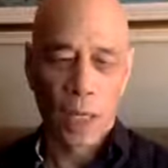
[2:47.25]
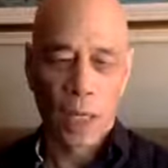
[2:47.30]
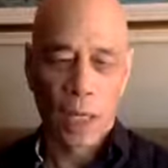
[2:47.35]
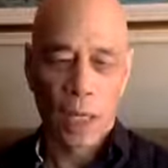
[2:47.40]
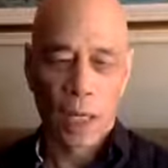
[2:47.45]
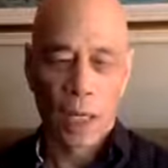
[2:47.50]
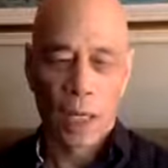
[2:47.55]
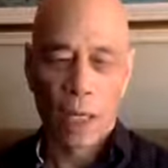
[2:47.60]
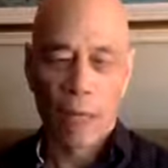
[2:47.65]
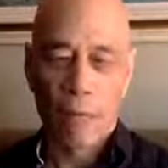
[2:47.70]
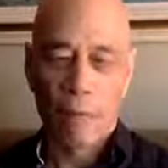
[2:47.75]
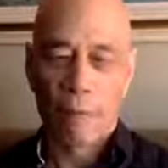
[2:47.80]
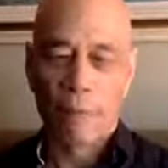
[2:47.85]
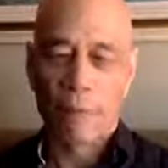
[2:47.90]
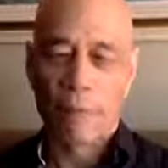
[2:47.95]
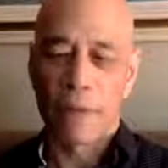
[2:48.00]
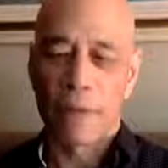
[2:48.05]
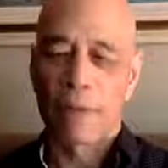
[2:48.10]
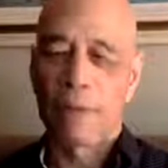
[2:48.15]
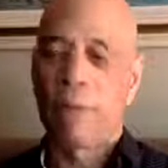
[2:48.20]

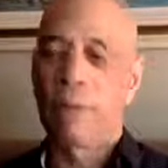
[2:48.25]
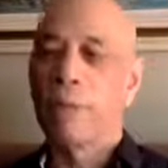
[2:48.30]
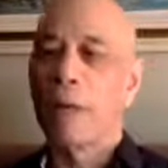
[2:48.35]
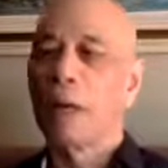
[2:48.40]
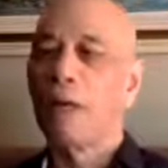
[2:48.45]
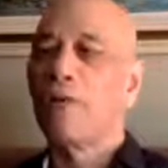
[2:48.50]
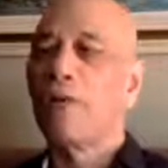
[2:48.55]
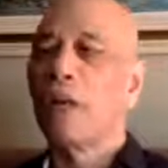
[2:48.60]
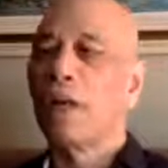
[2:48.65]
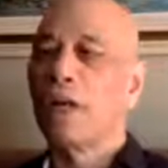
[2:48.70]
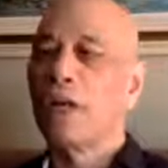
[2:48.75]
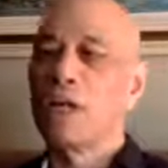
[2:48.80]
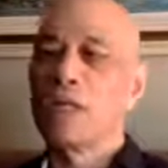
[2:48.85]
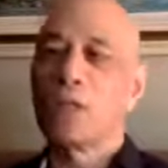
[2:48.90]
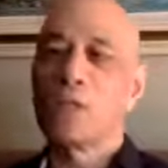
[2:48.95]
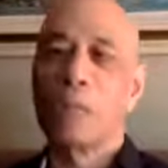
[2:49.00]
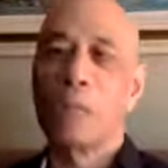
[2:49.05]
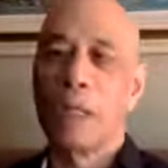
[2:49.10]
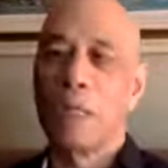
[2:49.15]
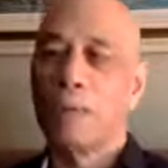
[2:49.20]
by
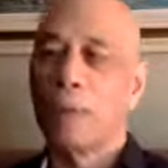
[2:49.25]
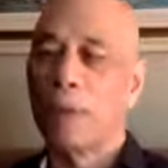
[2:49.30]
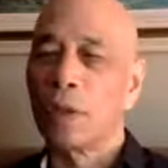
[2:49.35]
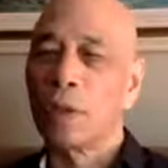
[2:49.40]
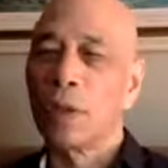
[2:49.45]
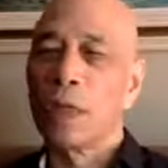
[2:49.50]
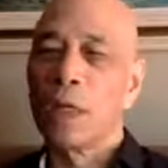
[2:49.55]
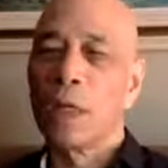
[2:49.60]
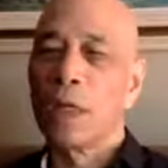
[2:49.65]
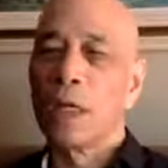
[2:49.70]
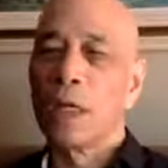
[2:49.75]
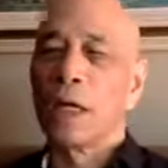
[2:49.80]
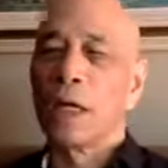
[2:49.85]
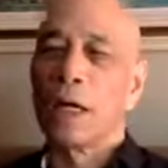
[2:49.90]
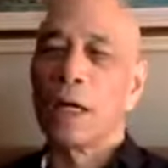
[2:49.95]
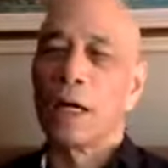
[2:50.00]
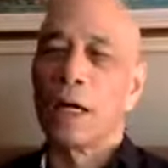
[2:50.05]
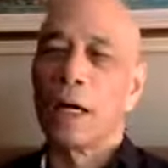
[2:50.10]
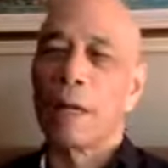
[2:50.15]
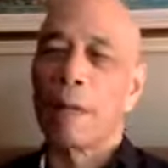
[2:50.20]
various people,
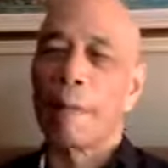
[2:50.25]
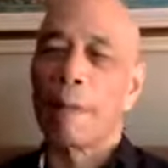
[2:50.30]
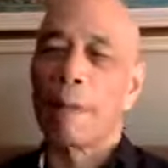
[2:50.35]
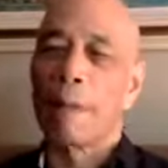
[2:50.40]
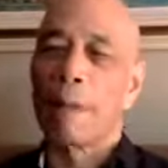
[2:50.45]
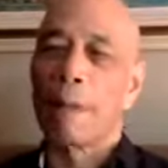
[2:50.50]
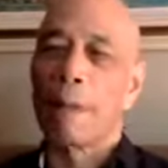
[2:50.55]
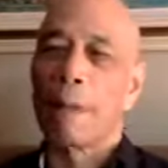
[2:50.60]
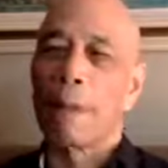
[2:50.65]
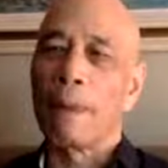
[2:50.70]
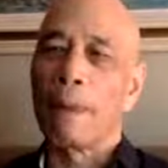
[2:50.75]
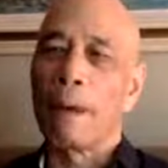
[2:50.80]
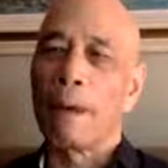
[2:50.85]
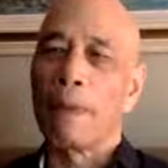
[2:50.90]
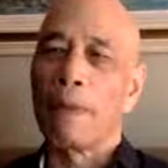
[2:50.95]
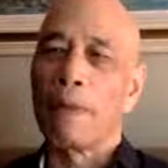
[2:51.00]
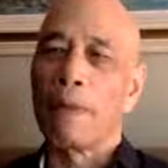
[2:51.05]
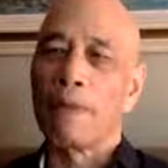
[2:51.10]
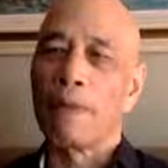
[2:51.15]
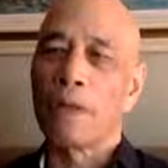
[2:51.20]
I'm
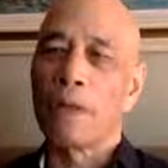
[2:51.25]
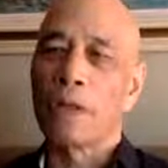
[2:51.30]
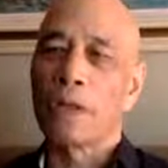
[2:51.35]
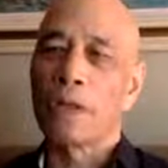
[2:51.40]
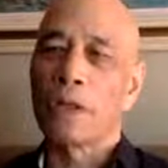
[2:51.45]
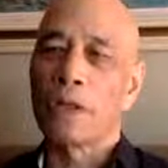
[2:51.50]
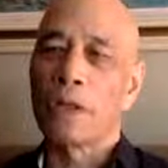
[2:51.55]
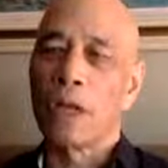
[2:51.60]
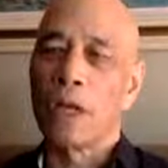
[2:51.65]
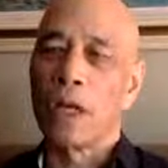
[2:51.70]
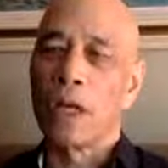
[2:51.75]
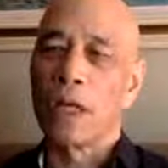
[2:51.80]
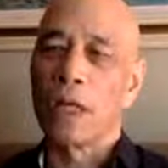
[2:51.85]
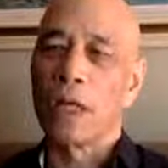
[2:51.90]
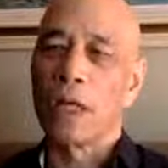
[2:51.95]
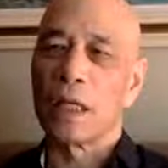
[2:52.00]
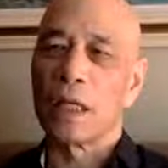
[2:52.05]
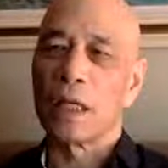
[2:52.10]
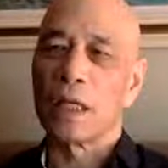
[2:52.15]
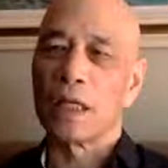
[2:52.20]
going to focus
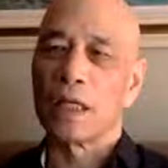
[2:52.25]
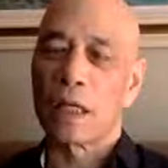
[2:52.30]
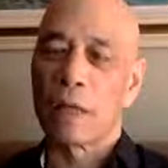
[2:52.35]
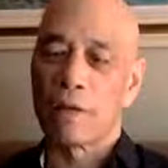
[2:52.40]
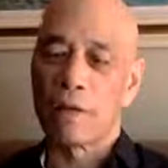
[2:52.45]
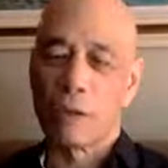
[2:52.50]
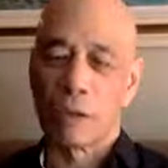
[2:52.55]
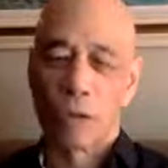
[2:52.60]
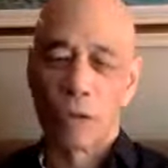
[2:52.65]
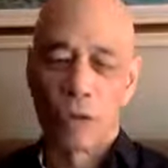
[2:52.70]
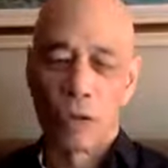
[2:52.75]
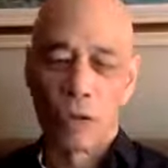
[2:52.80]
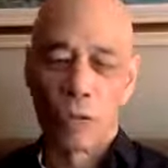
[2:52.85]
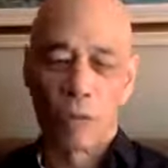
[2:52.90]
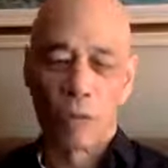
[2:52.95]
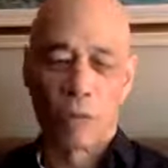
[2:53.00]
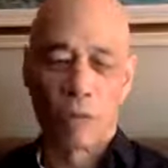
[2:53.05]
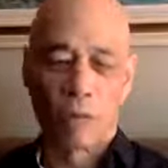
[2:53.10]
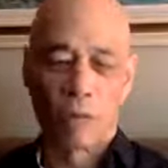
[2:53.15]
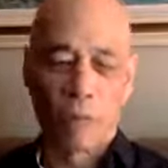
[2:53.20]
on several
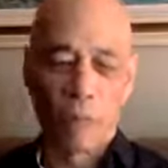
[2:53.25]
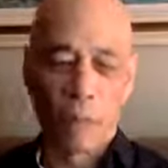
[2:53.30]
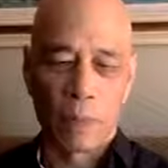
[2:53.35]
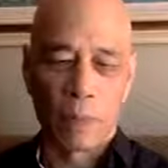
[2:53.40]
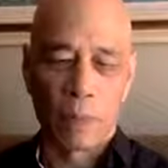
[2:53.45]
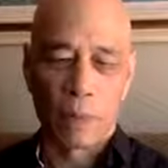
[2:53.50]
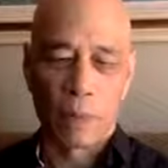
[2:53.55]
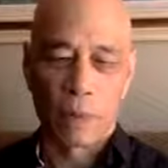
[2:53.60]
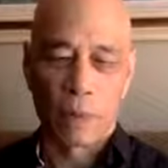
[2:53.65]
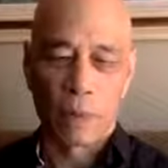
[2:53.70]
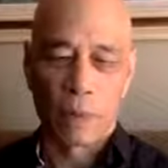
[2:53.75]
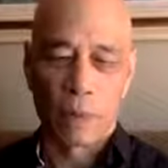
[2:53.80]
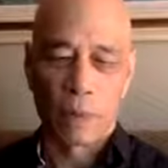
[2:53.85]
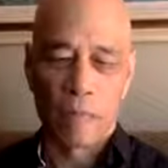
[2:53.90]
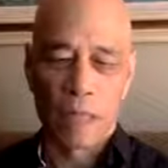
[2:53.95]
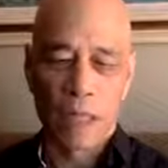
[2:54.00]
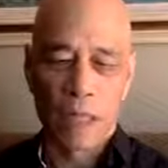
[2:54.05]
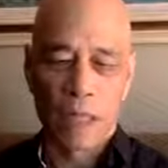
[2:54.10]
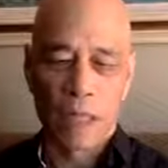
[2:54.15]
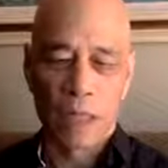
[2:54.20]
groups of people
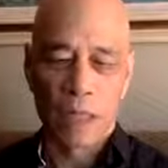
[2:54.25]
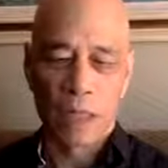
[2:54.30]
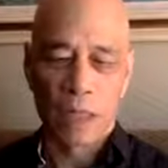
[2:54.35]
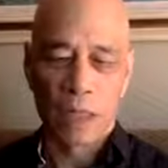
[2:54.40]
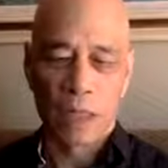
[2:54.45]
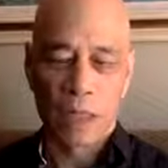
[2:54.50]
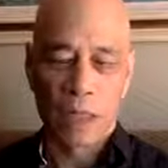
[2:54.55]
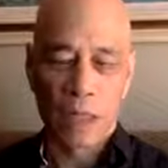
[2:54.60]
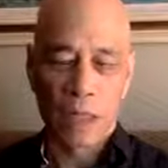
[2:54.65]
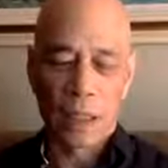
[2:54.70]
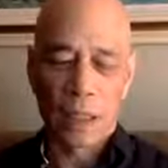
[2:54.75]
immediately.